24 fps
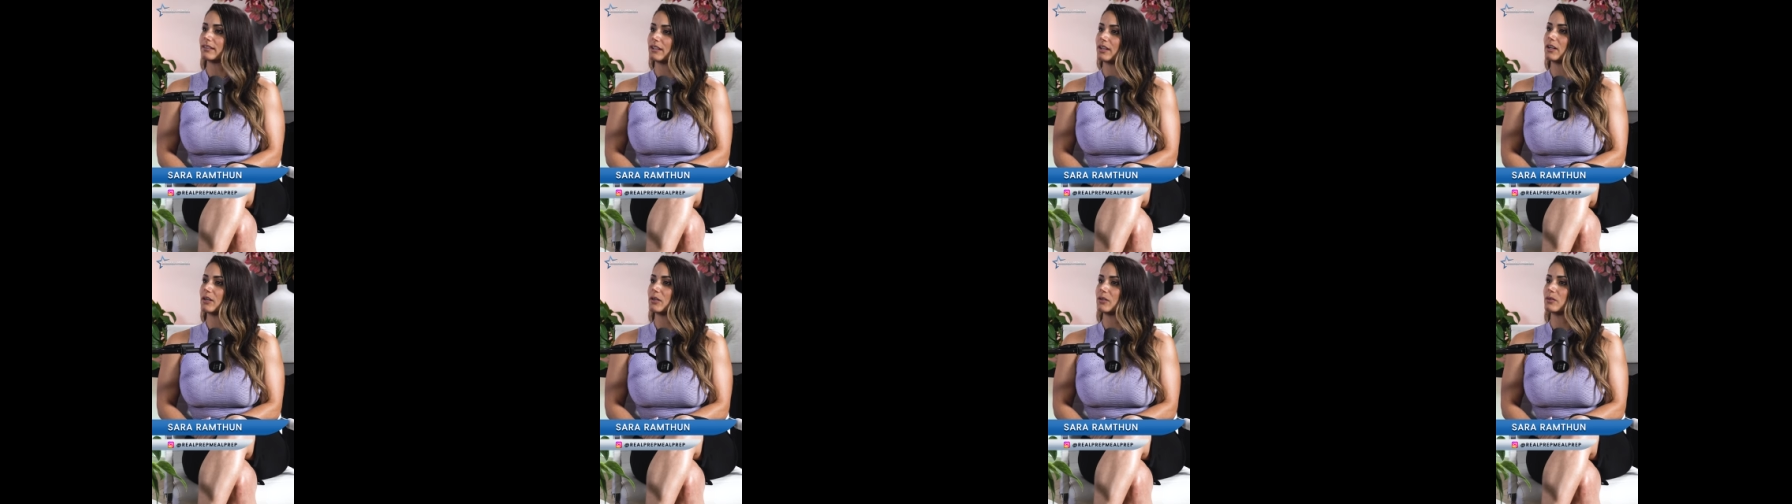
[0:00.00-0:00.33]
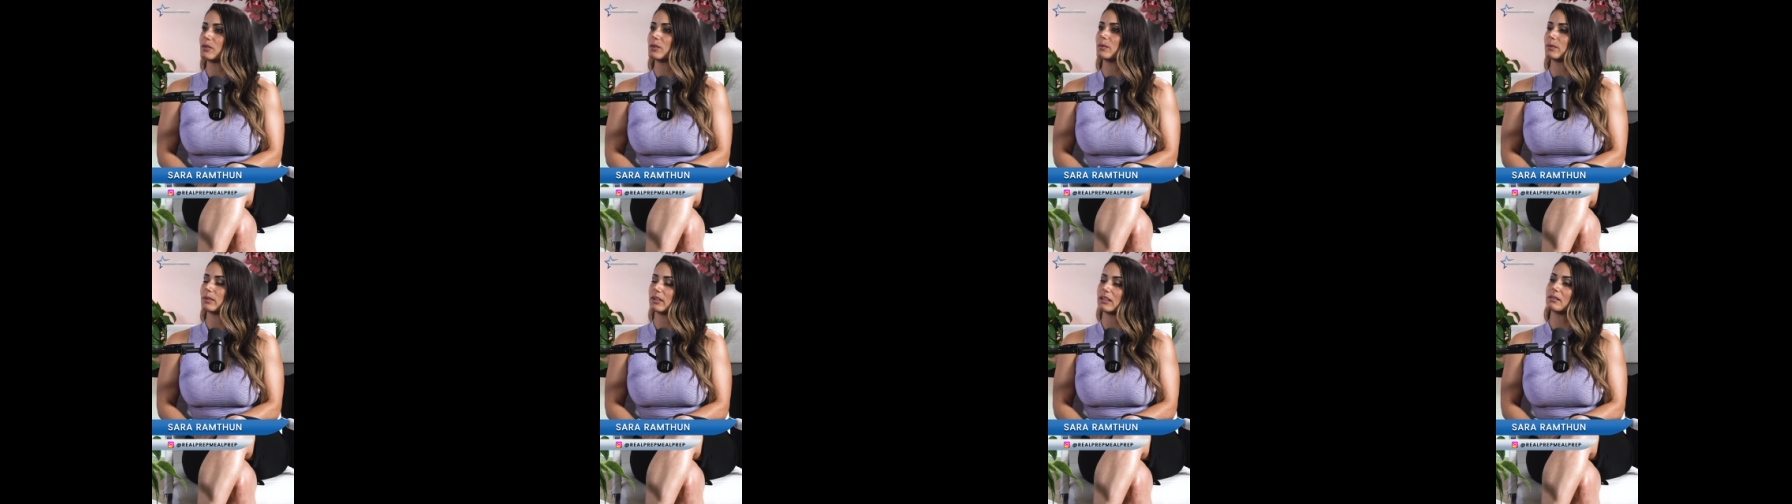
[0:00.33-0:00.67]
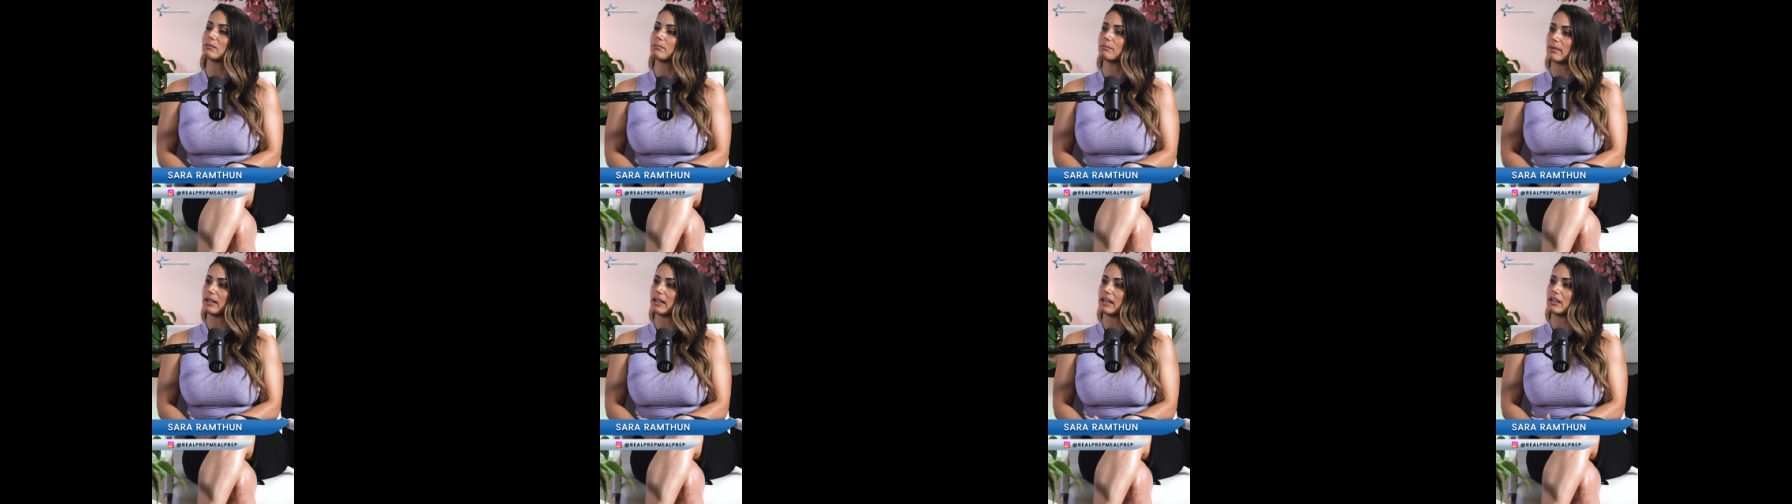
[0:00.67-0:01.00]
know or word
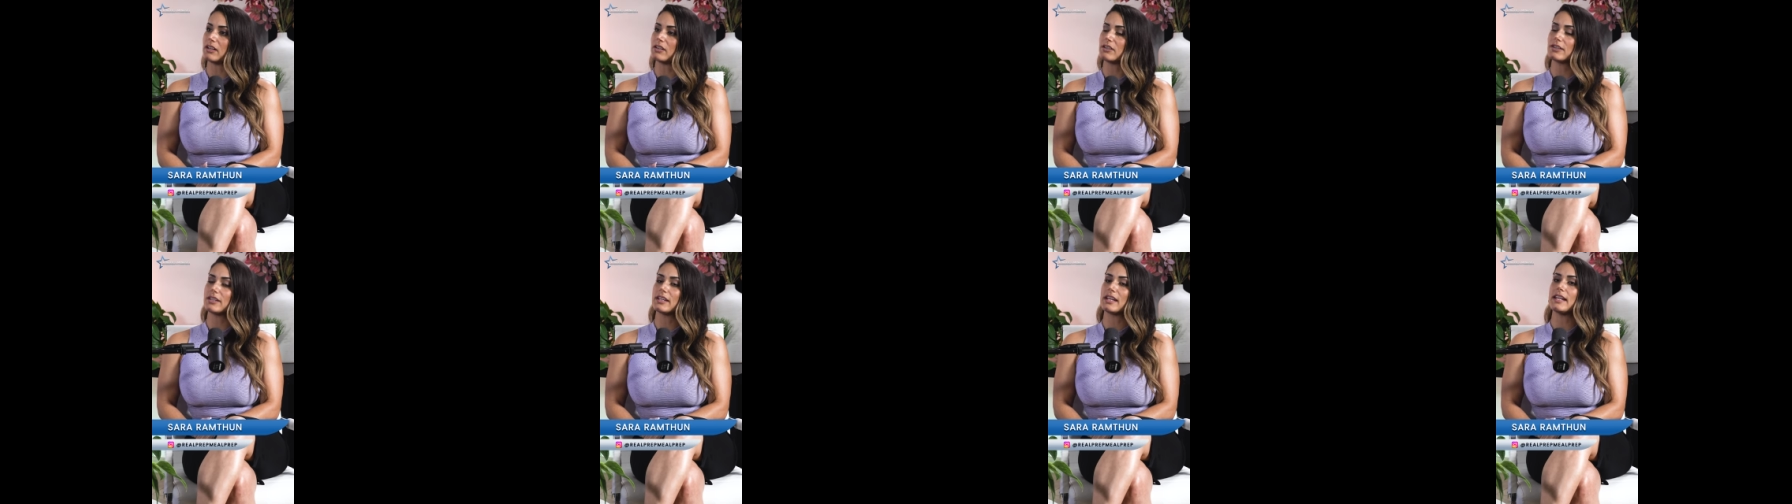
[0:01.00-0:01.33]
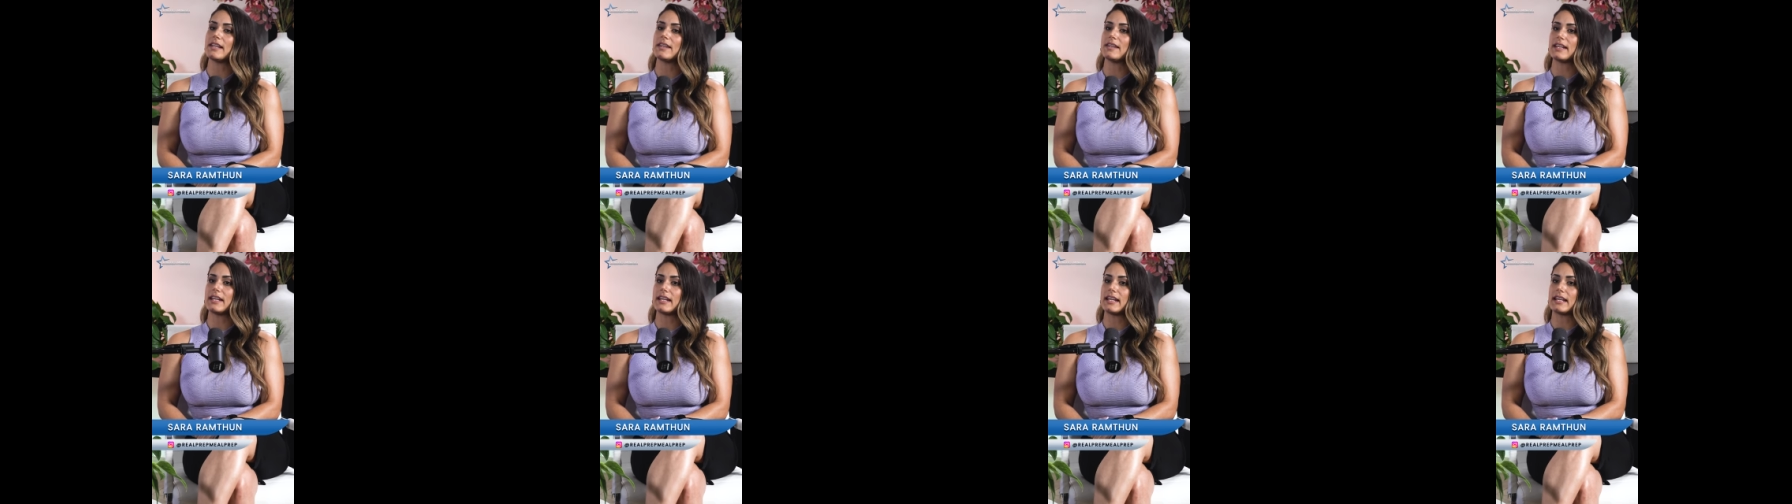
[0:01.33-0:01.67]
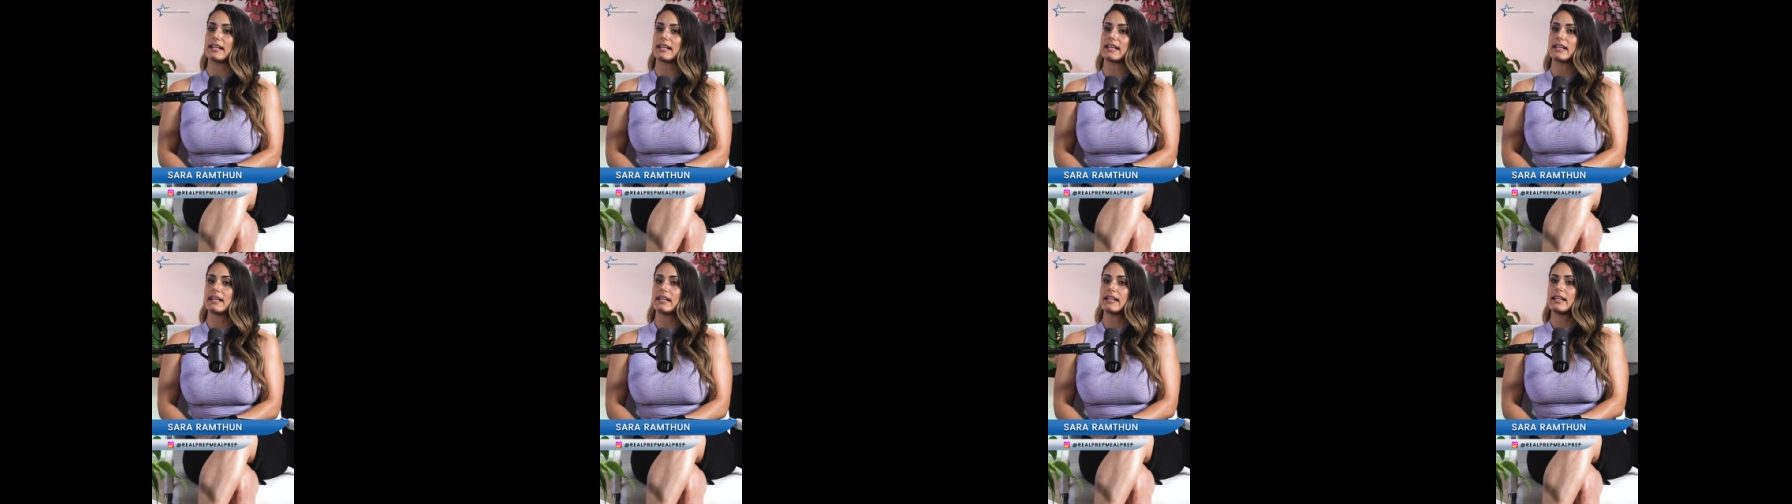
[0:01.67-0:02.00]
of mouth. And
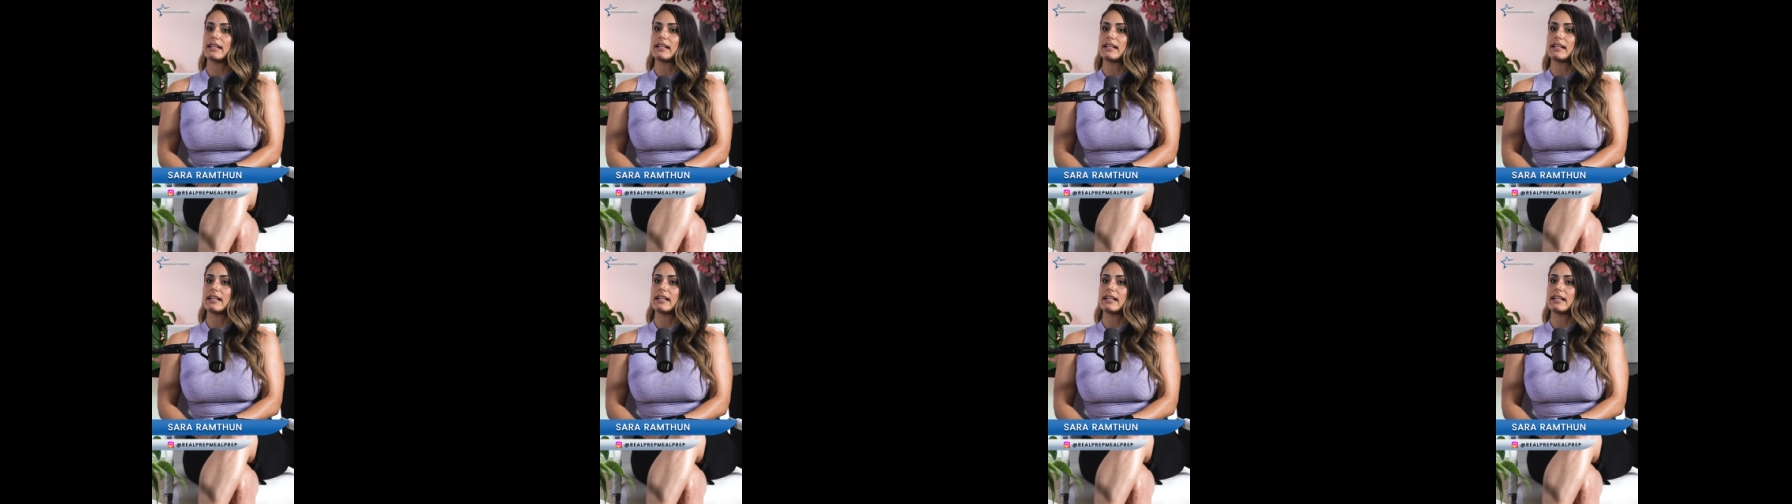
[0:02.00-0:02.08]
then